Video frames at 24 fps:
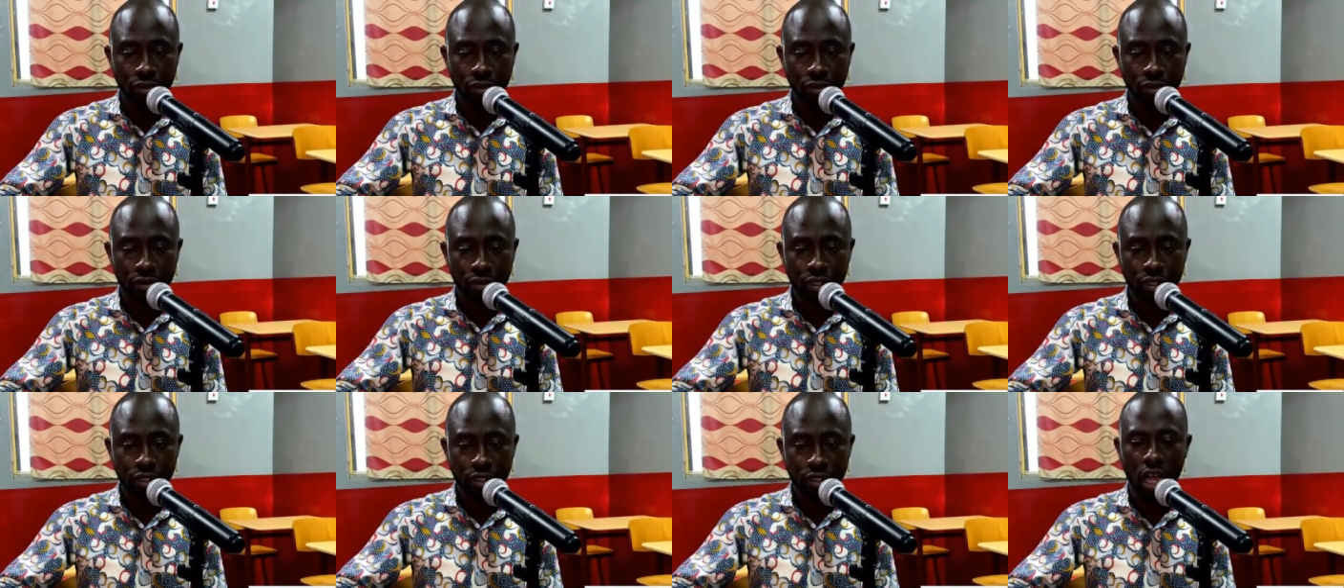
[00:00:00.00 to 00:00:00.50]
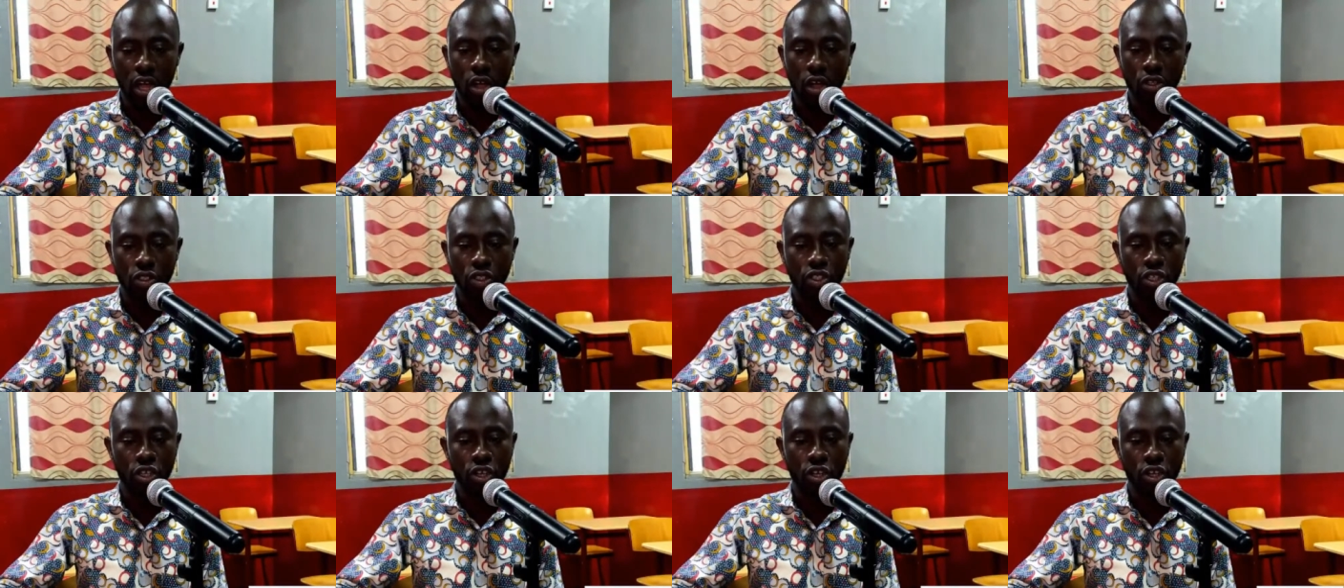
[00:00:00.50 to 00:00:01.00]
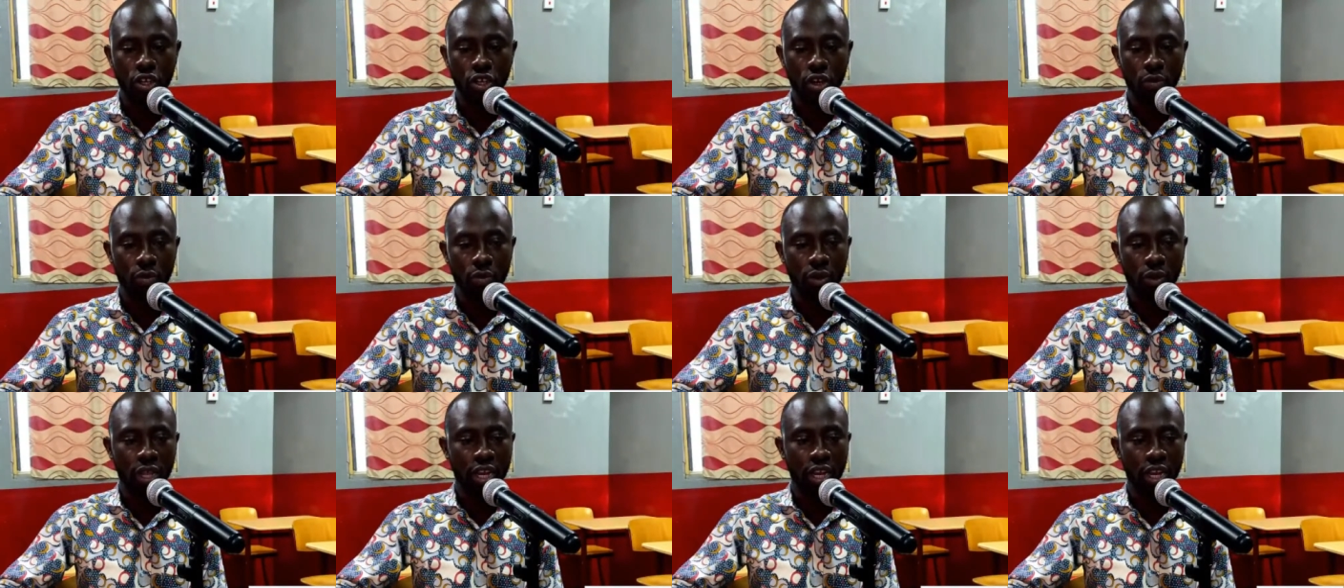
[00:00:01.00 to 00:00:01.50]
uh, continuing
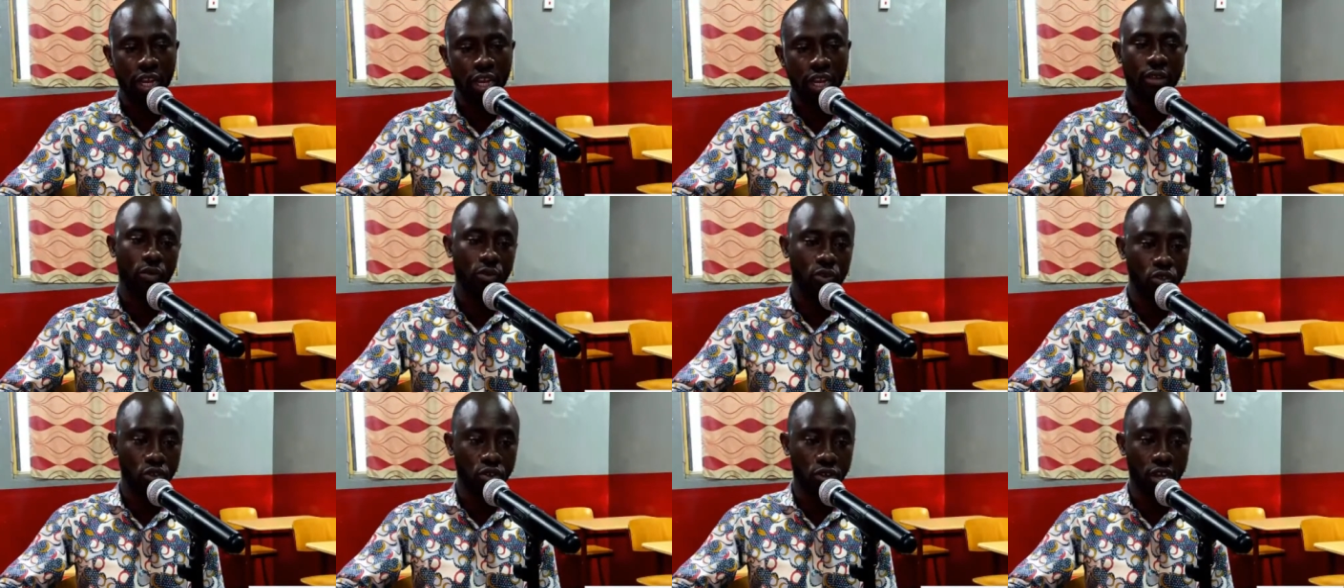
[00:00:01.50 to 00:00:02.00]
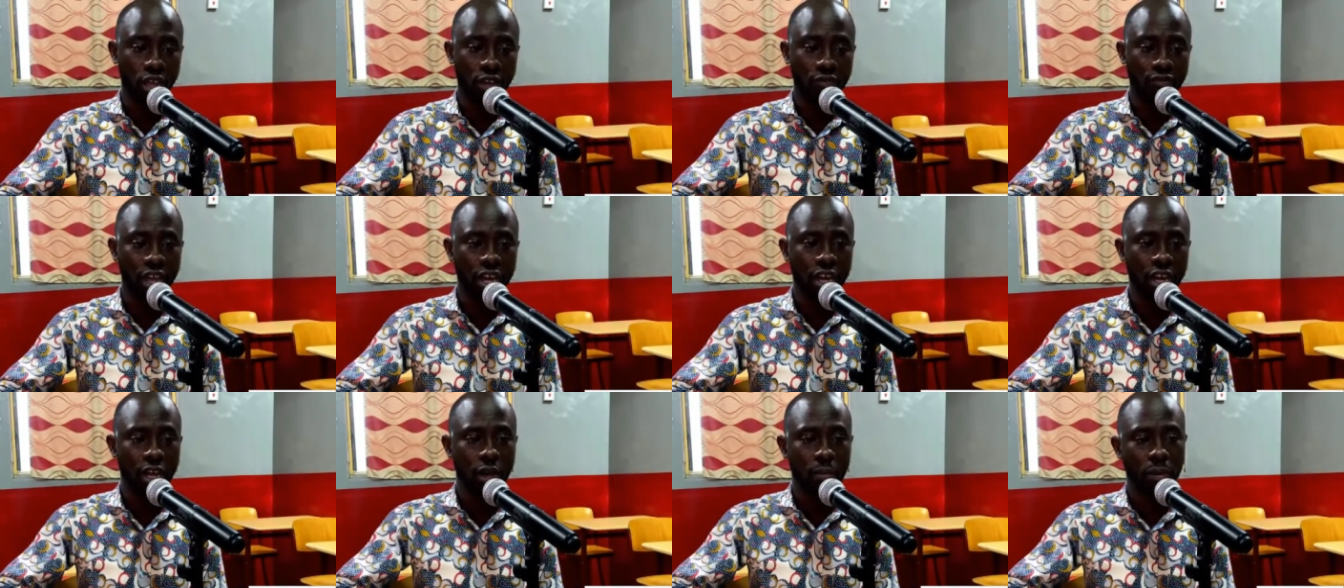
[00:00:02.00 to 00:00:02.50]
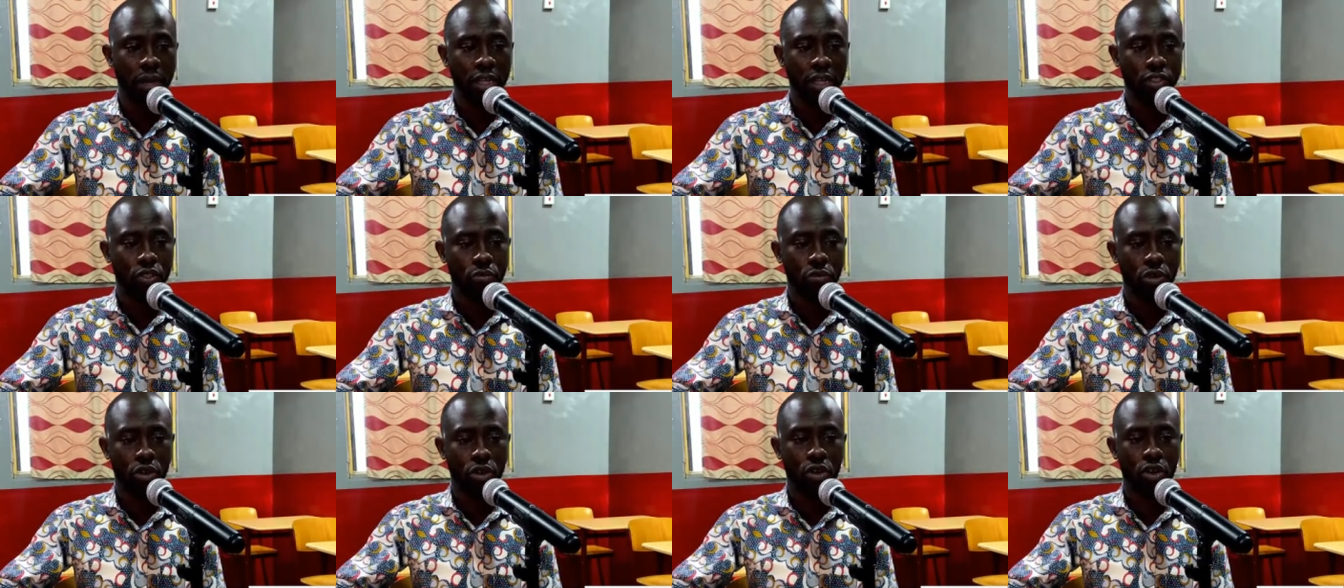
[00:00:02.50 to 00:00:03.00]
with it. We'll do the final part
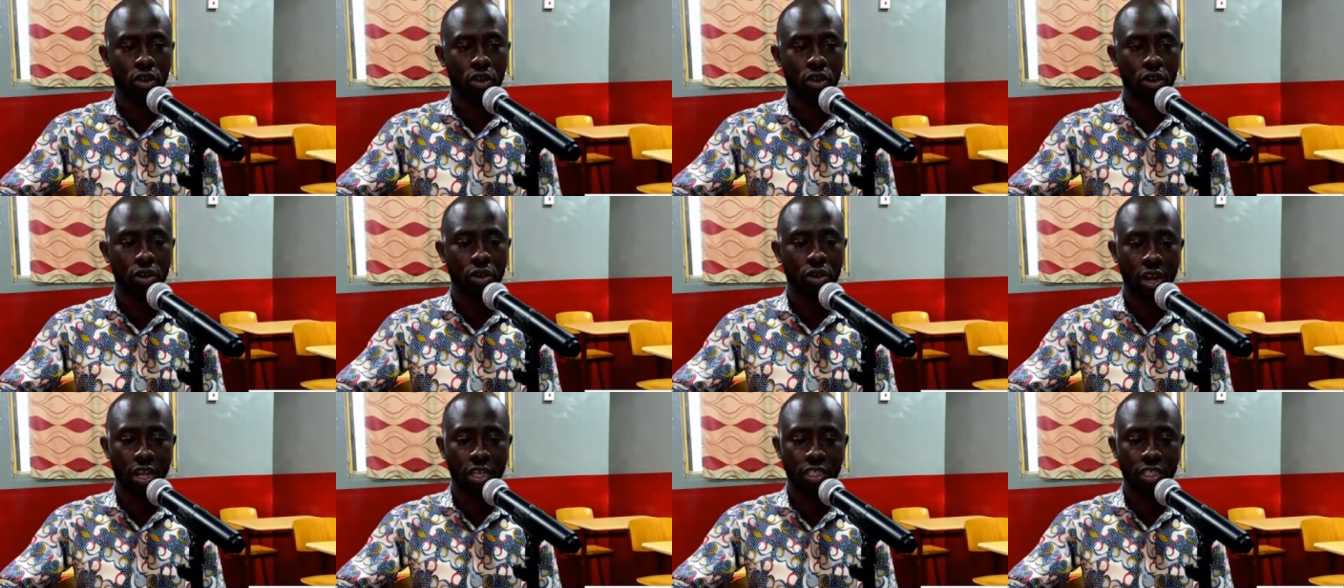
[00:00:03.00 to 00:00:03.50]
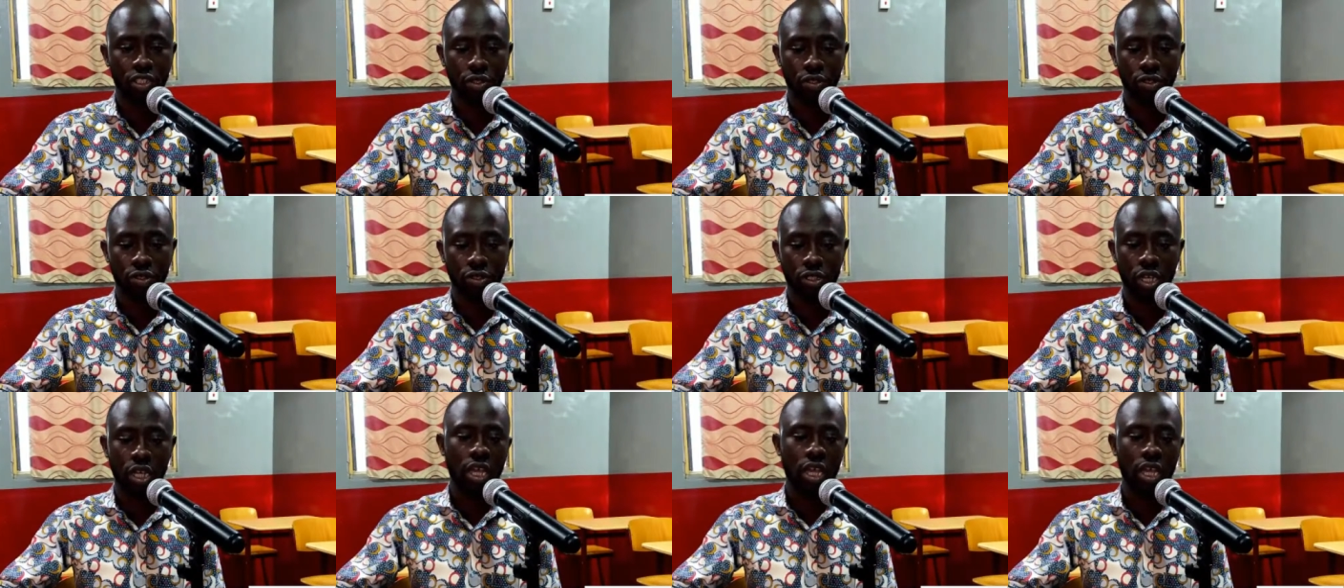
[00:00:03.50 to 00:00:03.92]
tomorrow on ratios.